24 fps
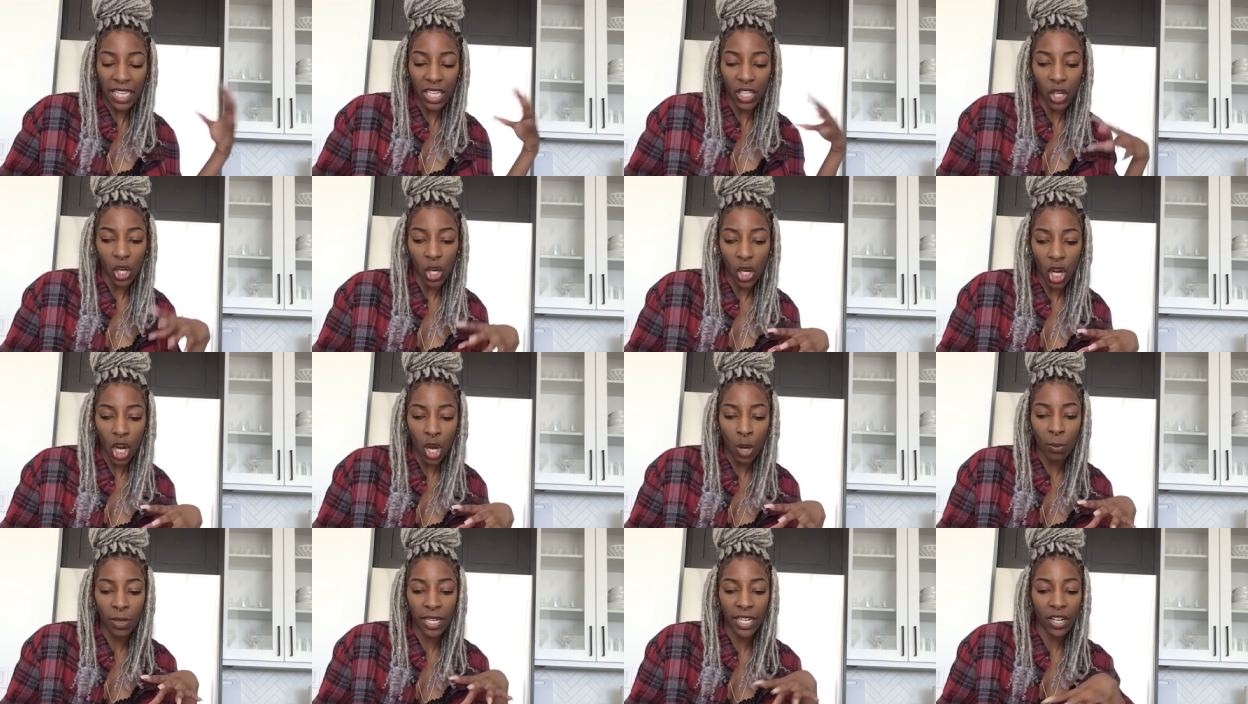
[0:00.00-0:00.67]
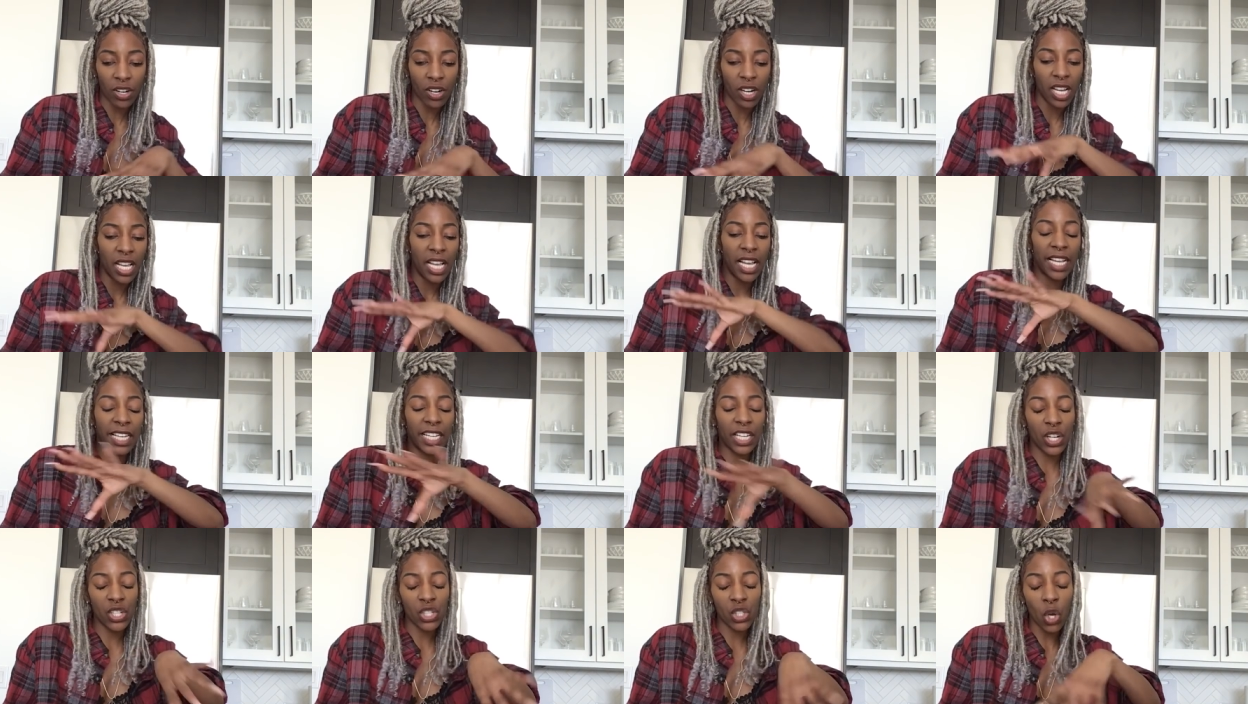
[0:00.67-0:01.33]
get home. Here,
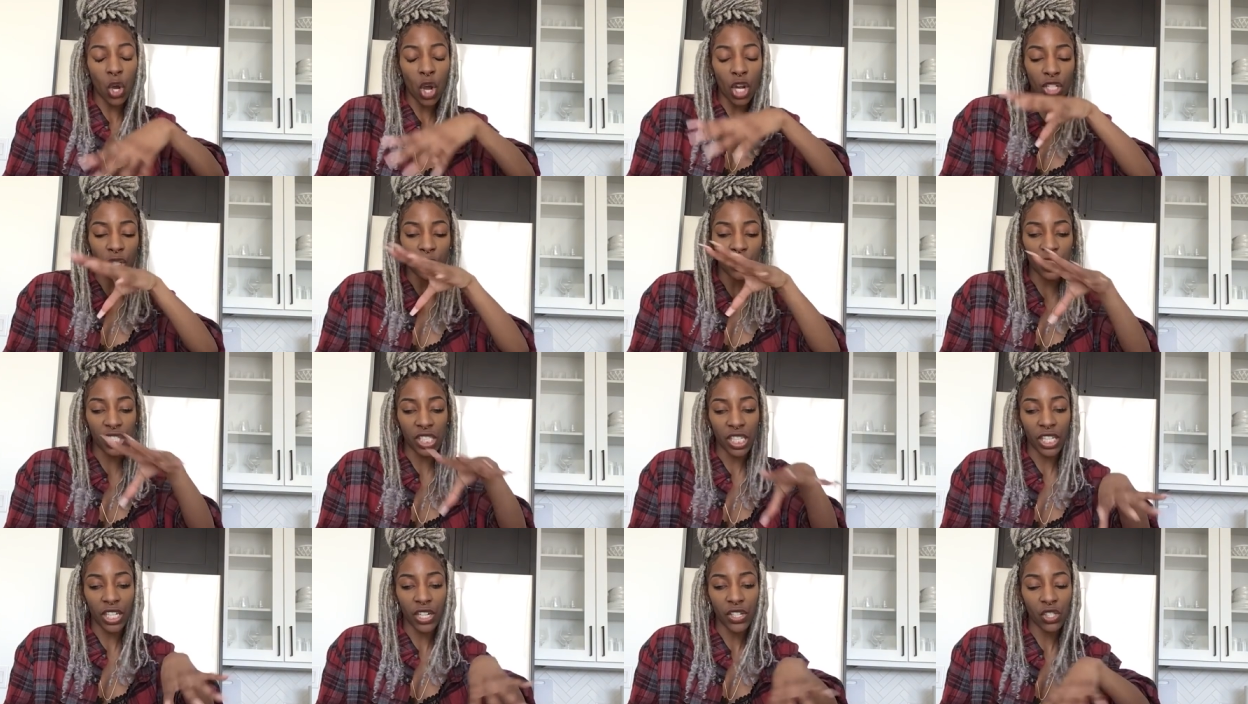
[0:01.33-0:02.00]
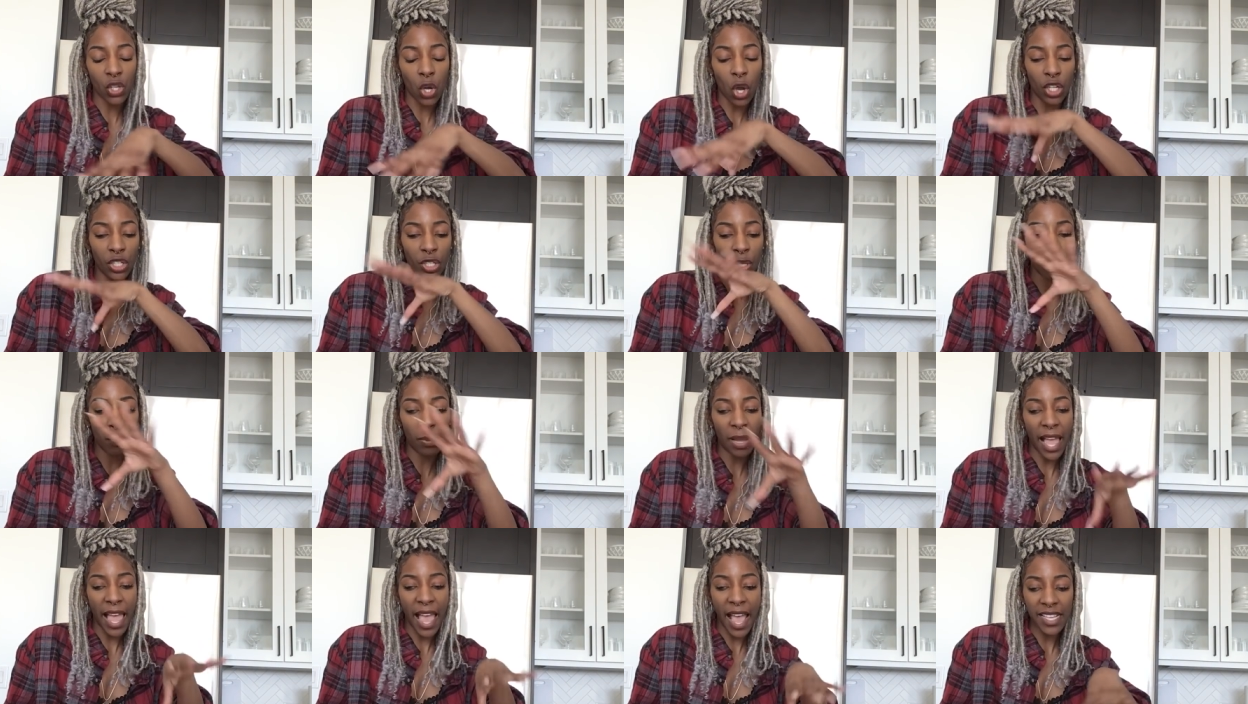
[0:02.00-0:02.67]
here's all your shit. Here's all your
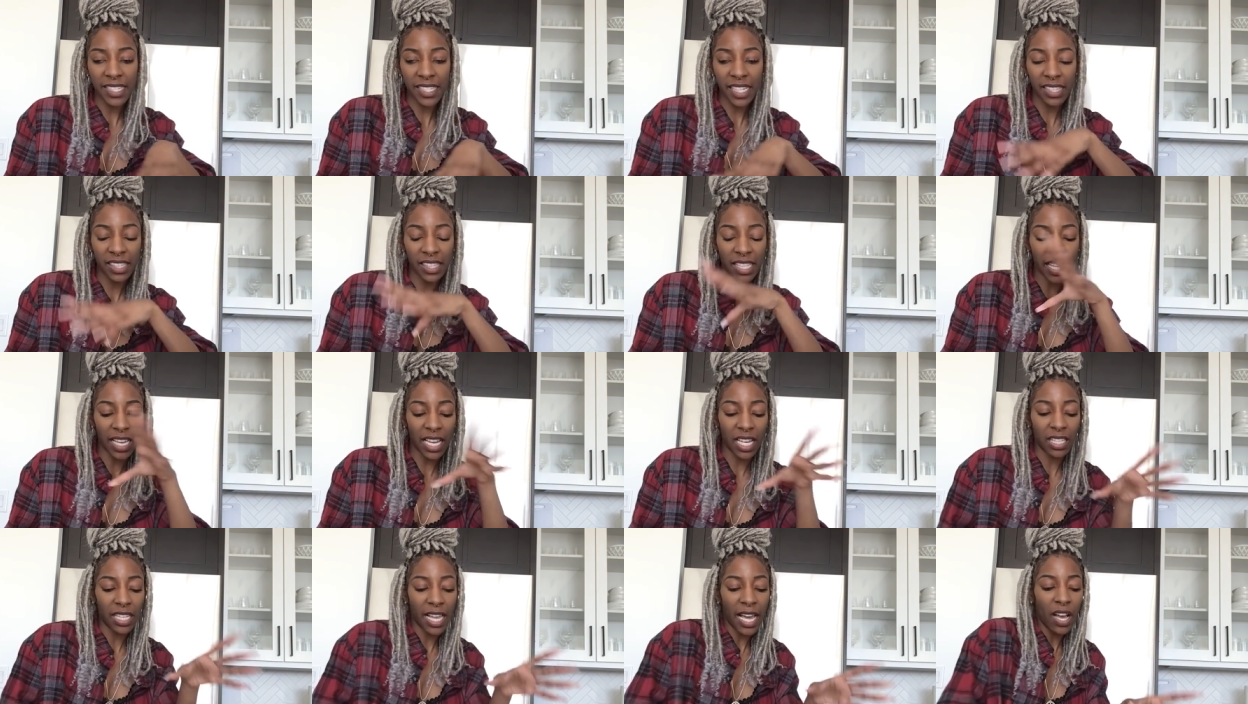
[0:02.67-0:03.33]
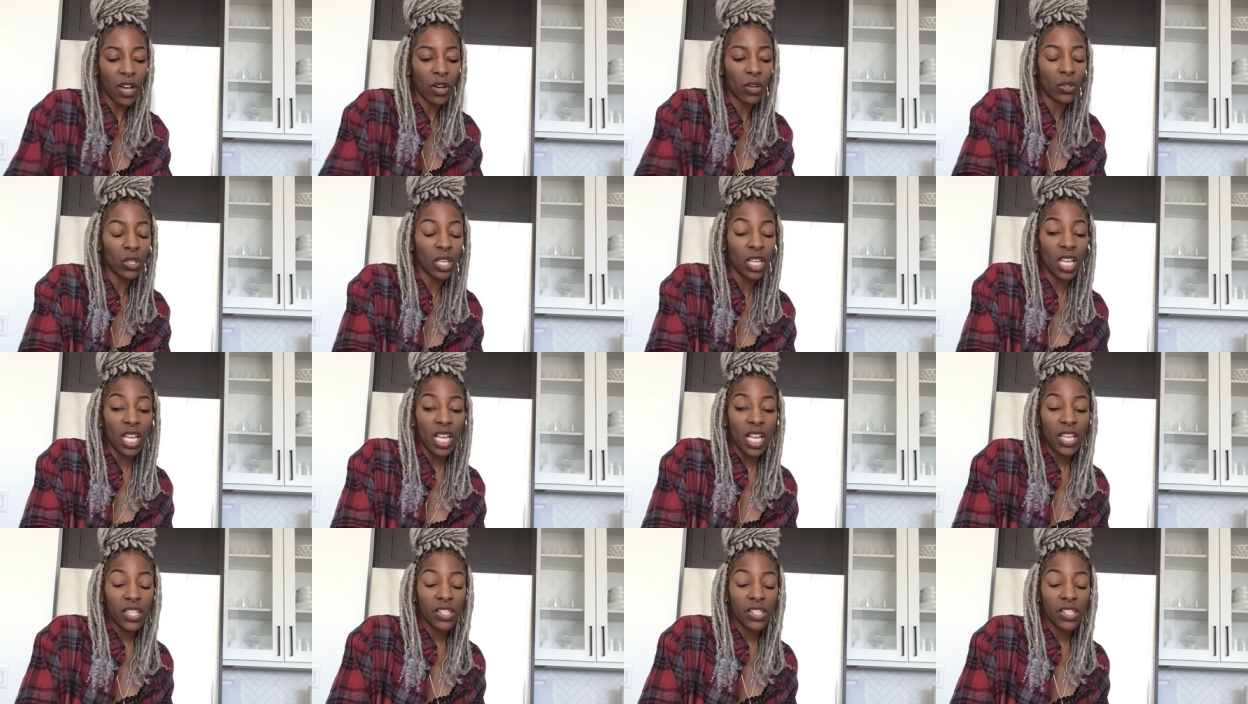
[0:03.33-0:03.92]
bags. Get the hell out.